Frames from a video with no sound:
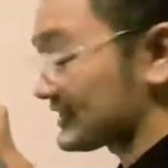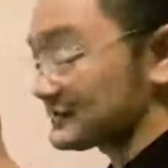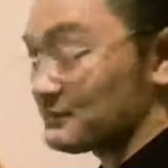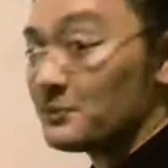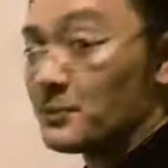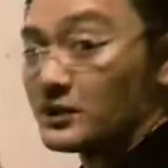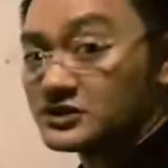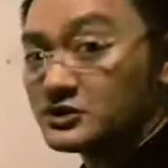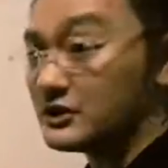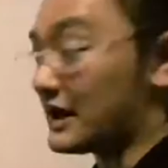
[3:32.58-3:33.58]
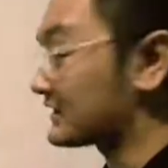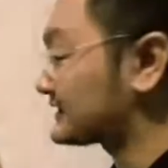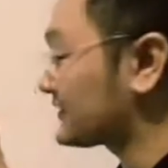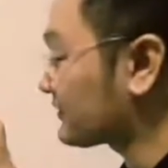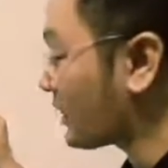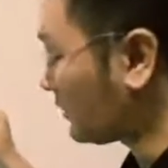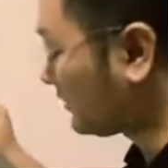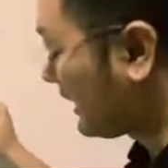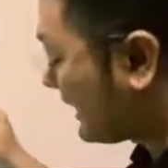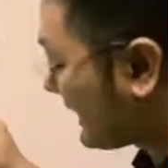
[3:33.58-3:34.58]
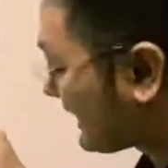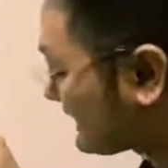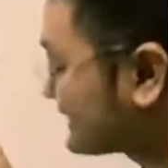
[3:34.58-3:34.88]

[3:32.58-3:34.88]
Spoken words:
a small portion called arteriole